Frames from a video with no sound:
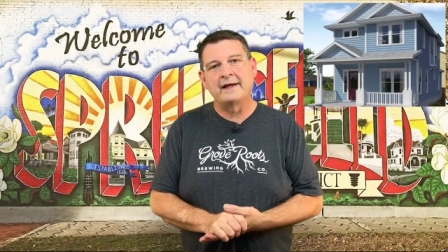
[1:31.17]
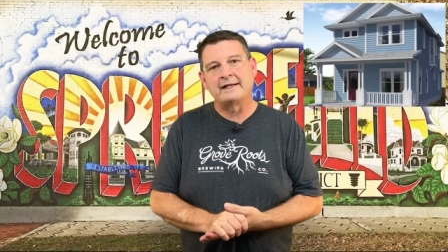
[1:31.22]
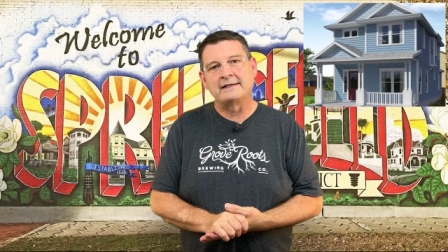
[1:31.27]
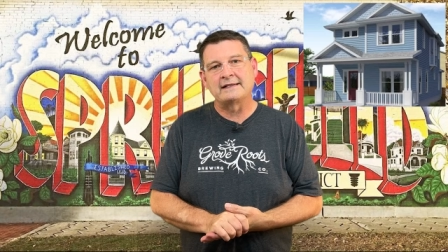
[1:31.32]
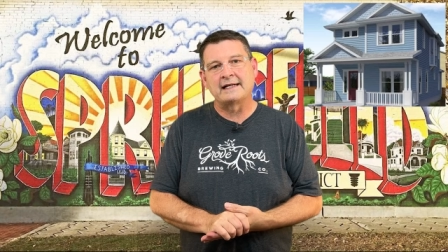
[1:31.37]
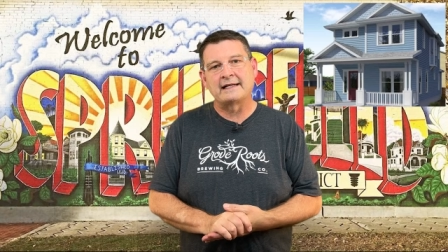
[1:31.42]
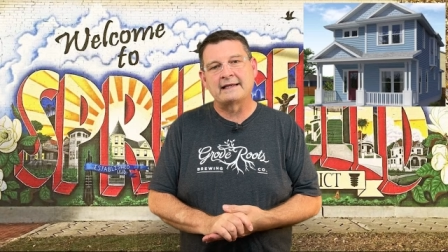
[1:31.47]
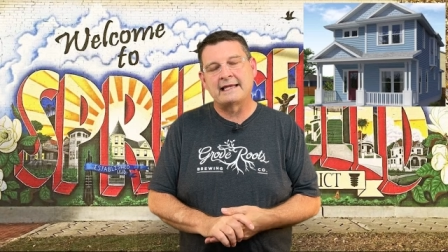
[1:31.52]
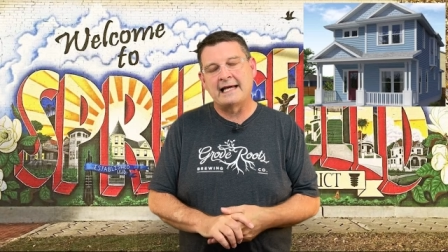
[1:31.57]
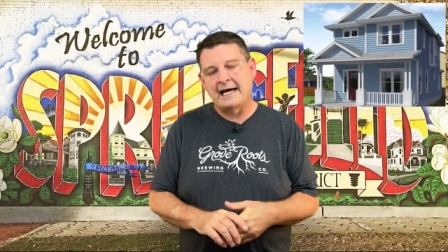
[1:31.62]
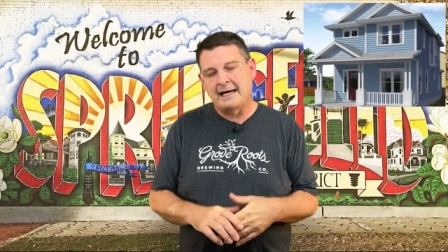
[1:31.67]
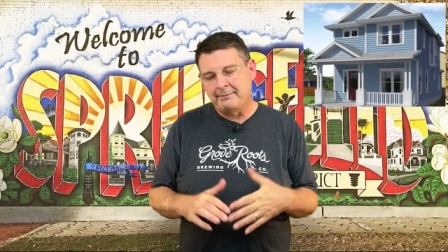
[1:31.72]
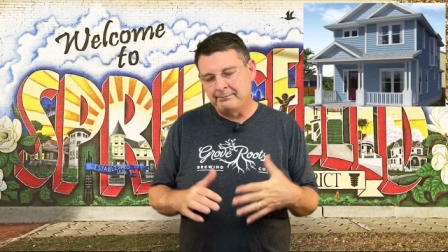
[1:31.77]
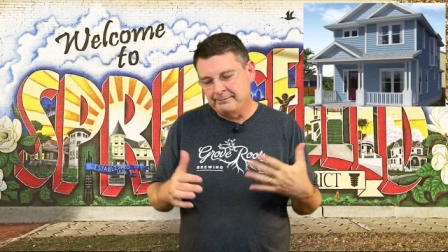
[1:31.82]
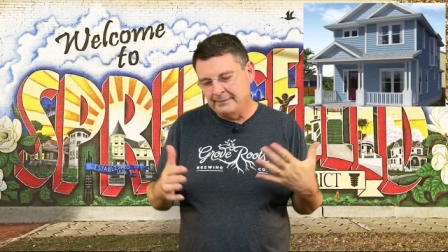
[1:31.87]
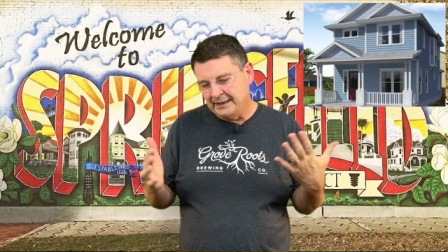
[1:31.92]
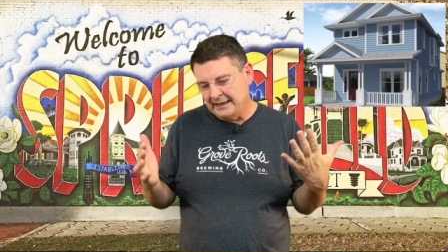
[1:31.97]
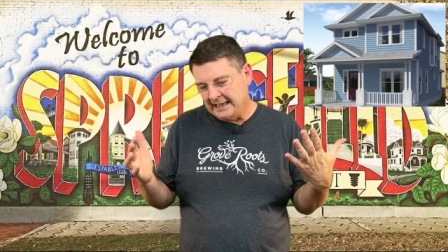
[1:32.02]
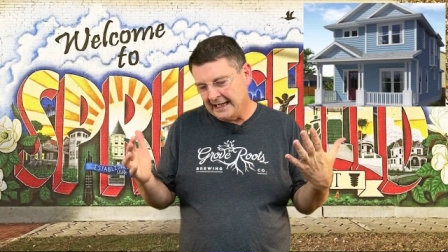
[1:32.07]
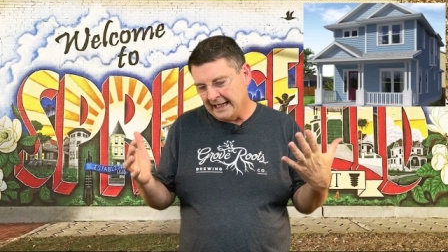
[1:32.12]
things like
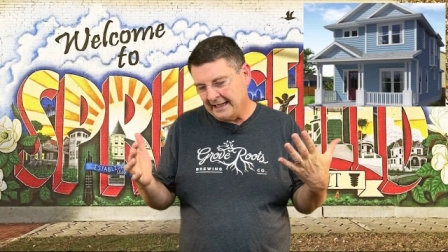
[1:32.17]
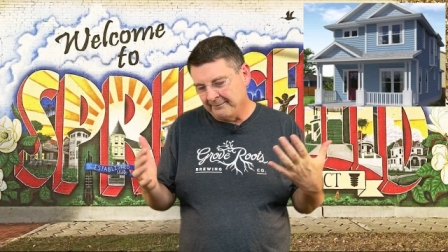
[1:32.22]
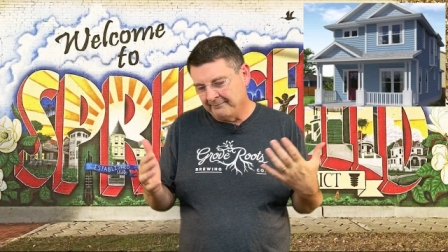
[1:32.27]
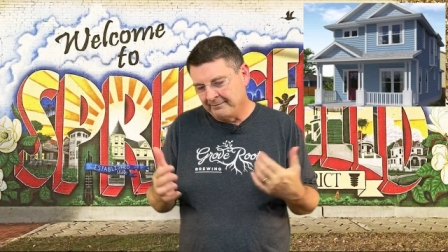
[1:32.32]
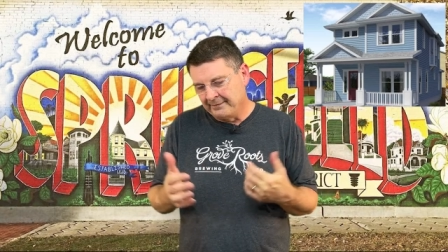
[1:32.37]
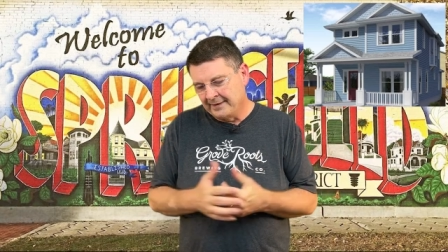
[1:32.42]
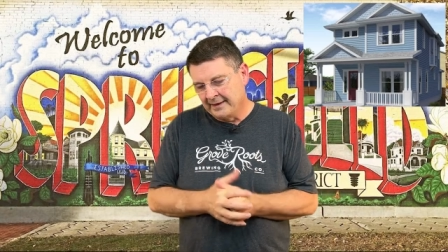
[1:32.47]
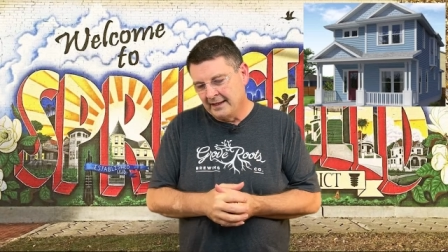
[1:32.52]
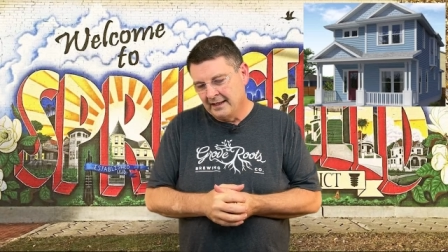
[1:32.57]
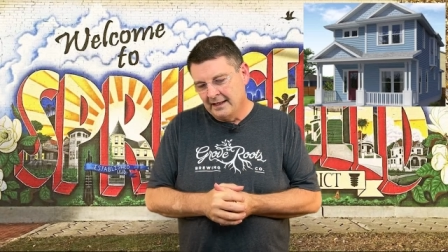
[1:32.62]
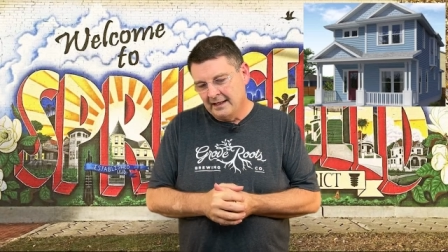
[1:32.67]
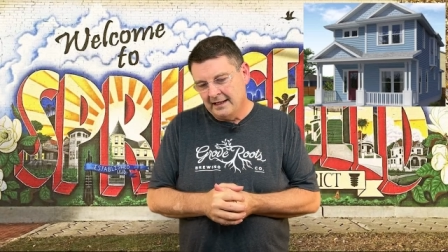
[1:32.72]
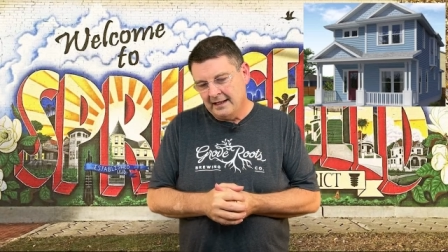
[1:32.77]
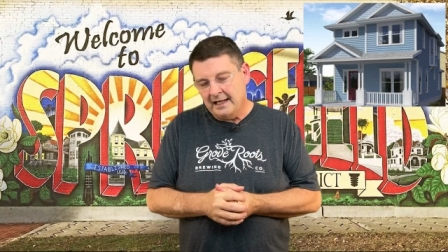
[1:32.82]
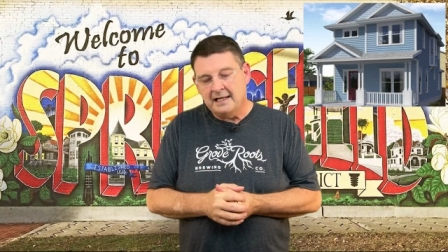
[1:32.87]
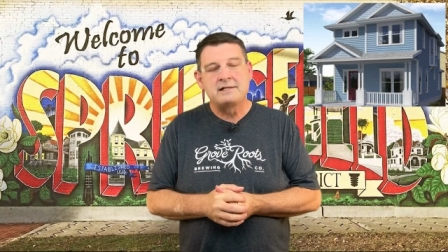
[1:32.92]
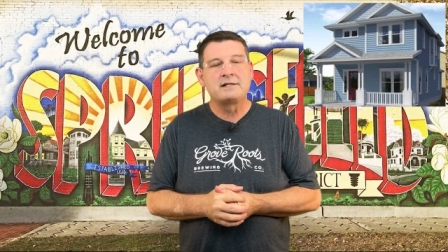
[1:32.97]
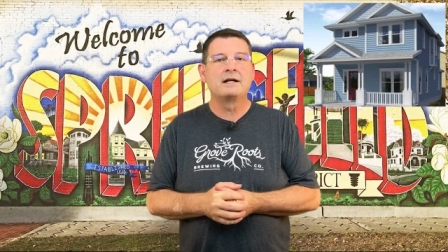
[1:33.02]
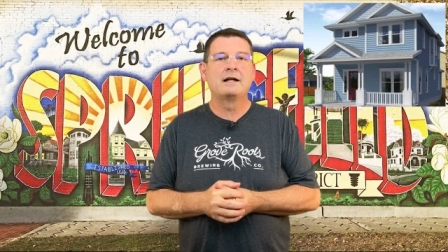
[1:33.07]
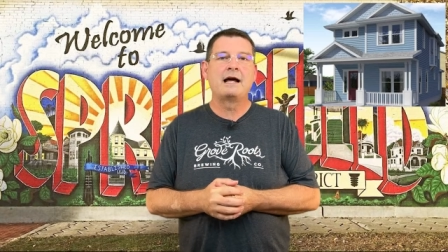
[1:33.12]
that, but hey,
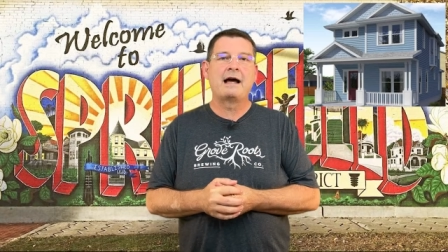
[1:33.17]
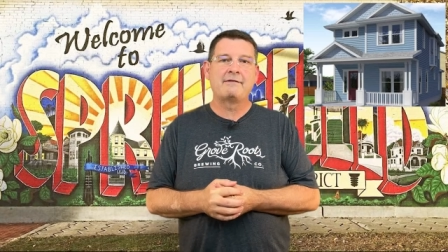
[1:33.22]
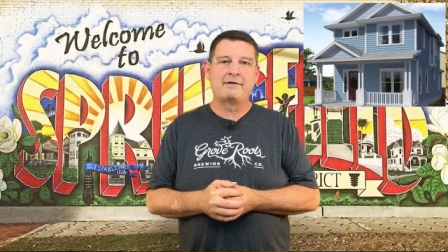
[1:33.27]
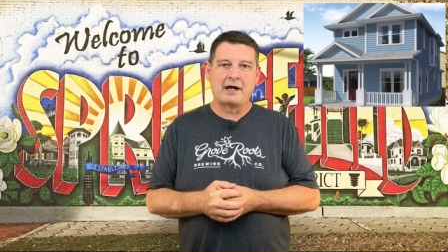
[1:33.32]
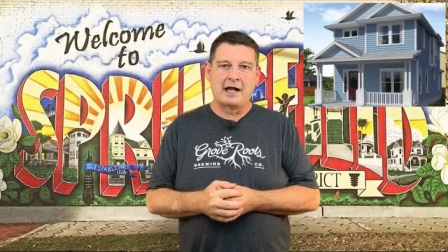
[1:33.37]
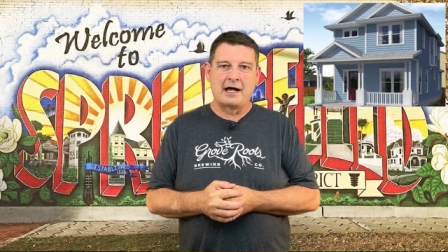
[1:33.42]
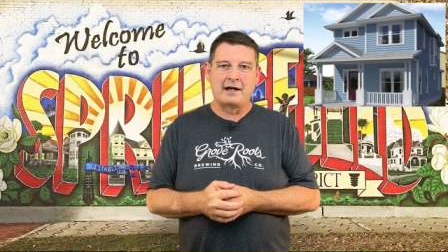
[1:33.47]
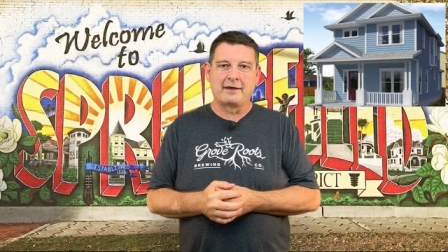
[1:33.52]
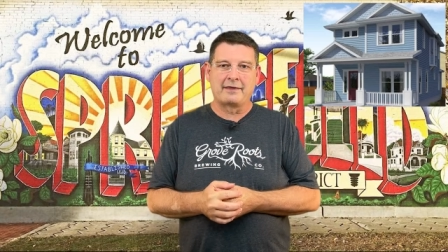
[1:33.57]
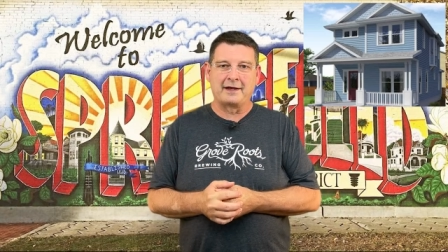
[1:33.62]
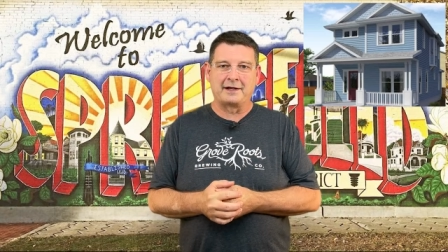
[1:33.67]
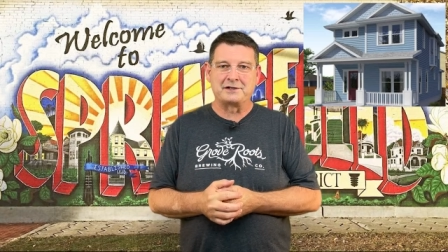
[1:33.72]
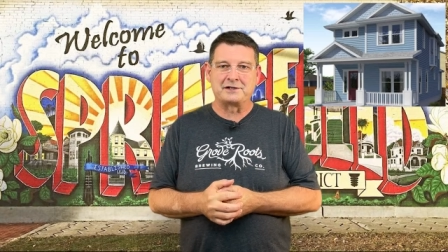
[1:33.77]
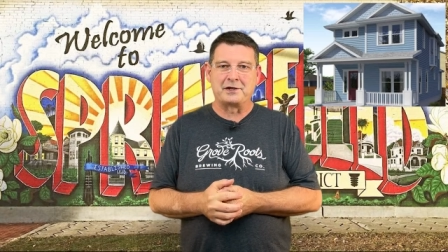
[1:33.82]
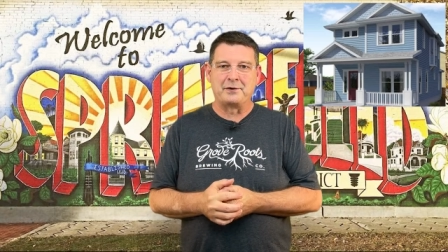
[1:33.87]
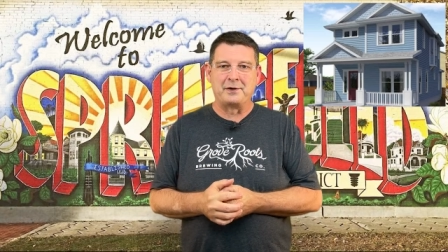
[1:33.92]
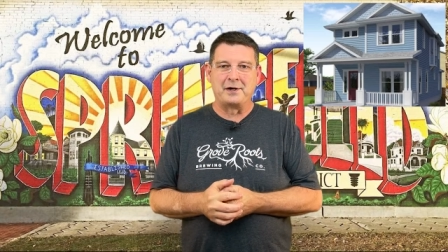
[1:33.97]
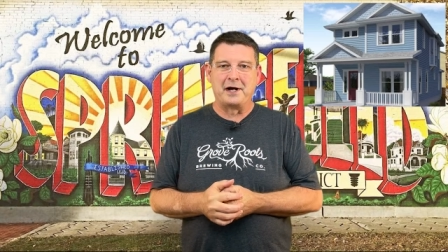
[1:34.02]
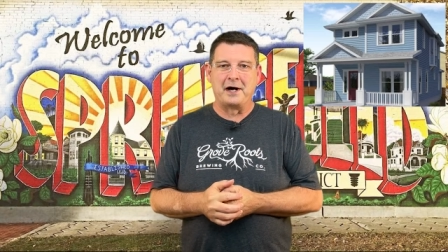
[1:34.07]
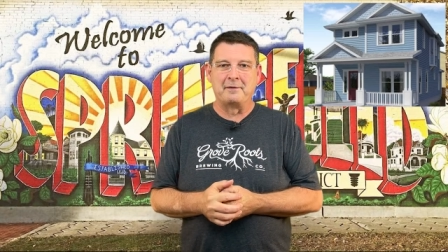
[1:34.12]
it's gonna have a lot of things
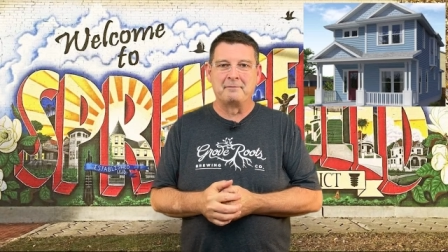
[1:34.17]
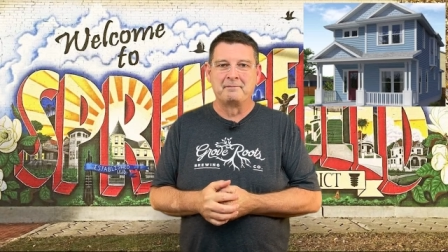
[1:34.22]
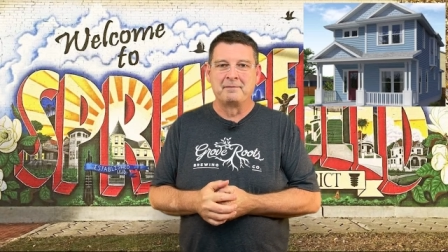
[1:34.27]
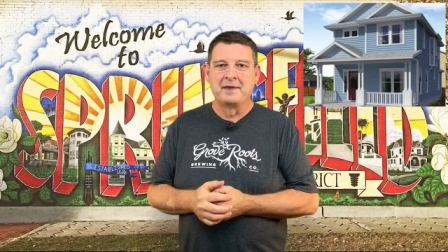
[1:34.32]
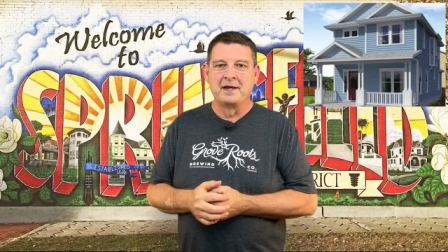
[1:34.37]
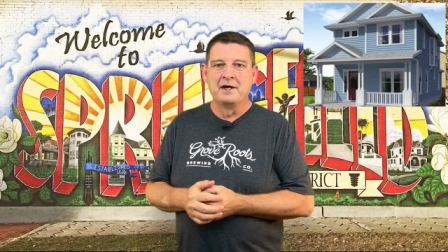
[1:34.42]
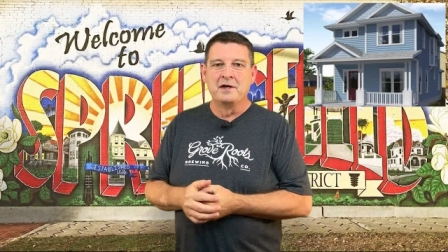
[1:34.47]
going on.